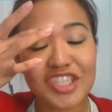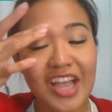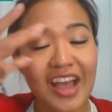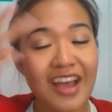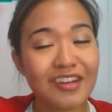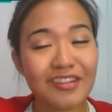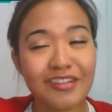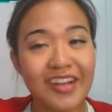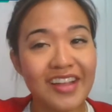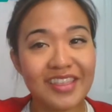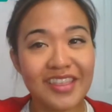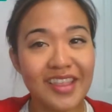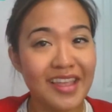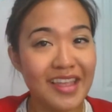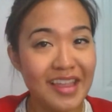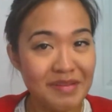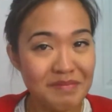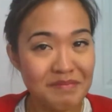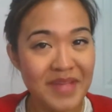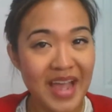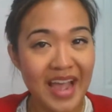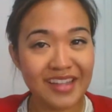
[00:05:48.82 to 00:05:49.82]
shadow at the
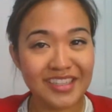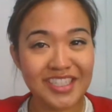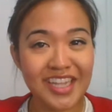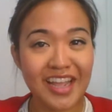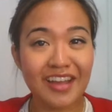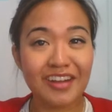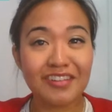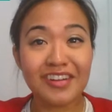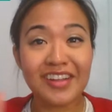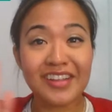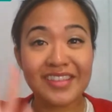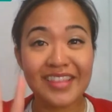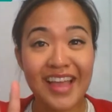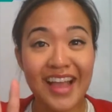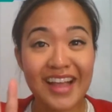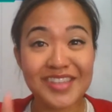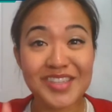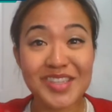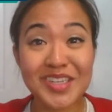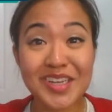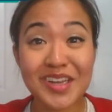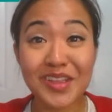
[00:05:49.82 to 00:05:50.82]
end, matte shadow. And
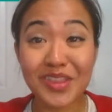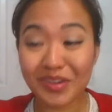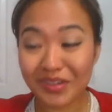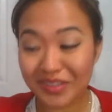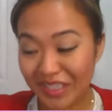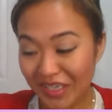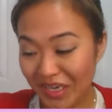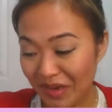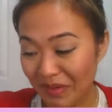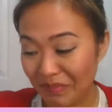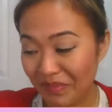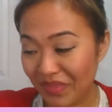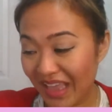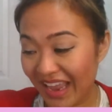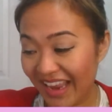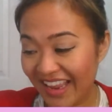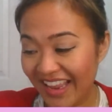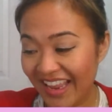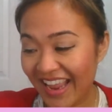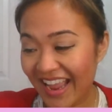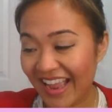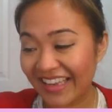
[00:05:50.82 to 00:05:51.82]
that's another tip
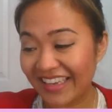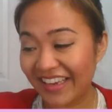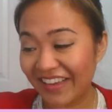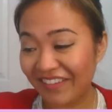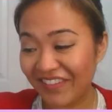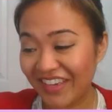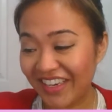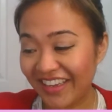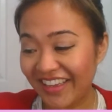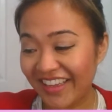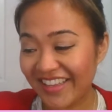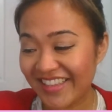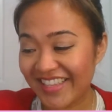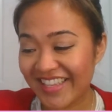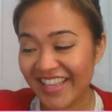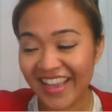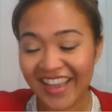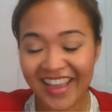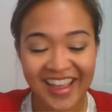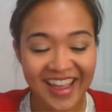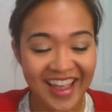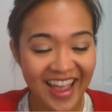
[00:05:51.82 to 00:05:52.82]
that he had given us
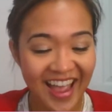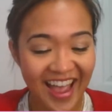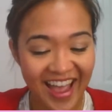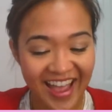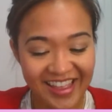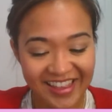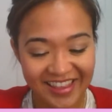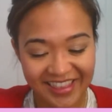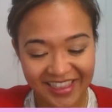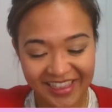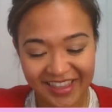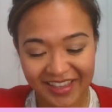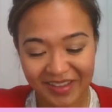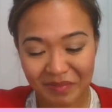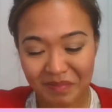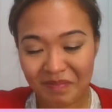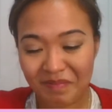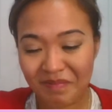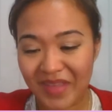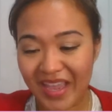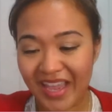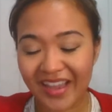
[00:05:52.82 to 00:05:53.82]
at the
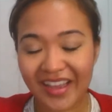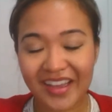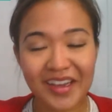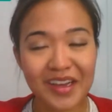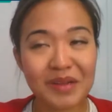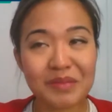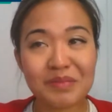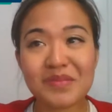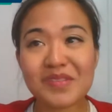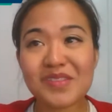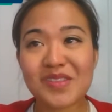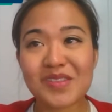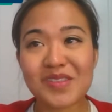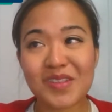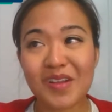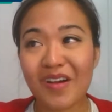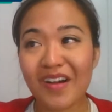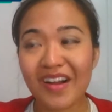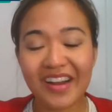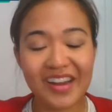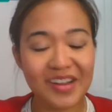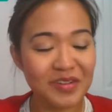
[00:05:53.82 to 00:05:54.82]
makeup
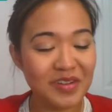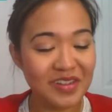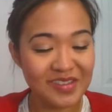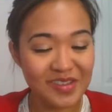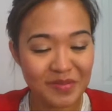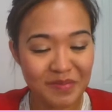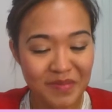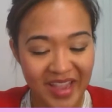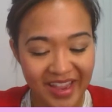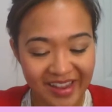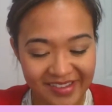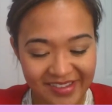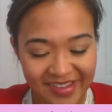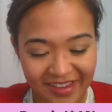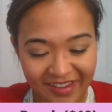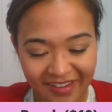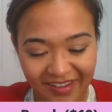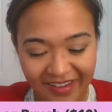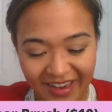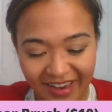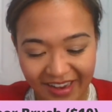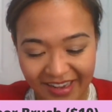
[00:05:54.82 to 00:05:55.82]
store. It was amazing,
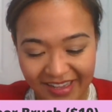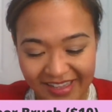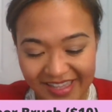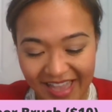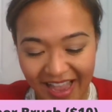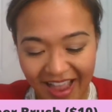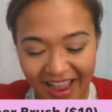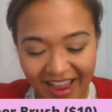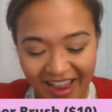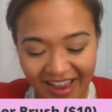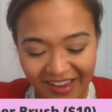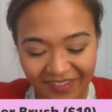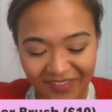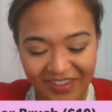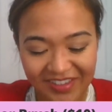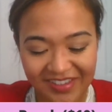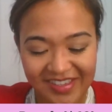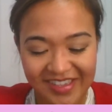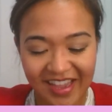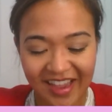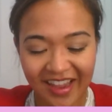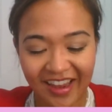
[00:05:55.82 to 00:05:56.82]
you guys. I
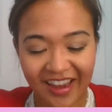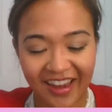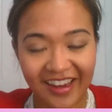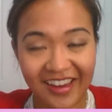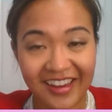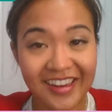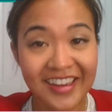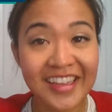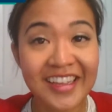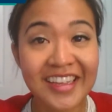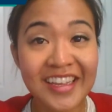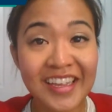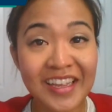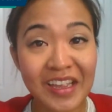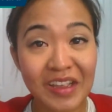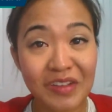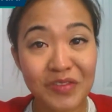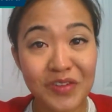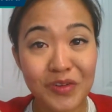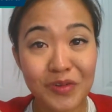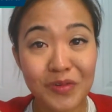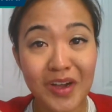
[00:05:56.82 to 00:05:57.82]
would say
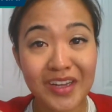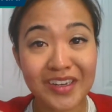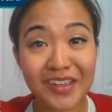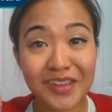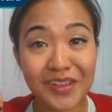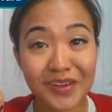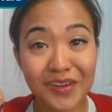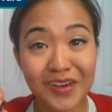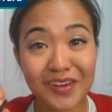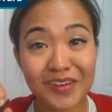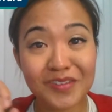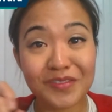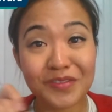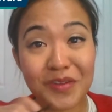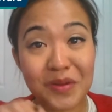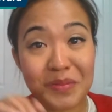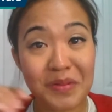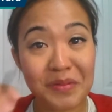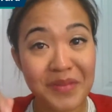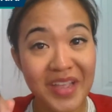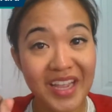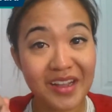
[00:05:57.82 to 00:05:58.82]
if you want to learn
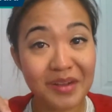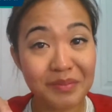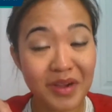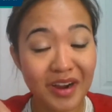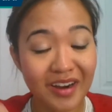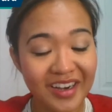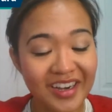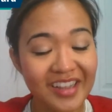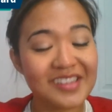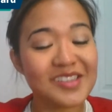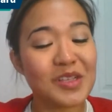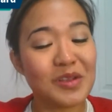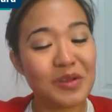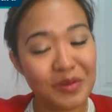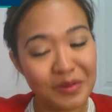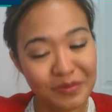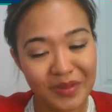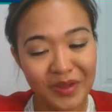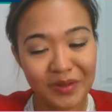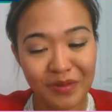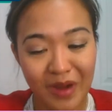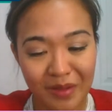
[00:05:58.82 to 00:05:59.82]
from a makeup artist, it
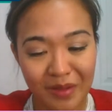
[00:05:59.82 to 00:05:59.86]
would be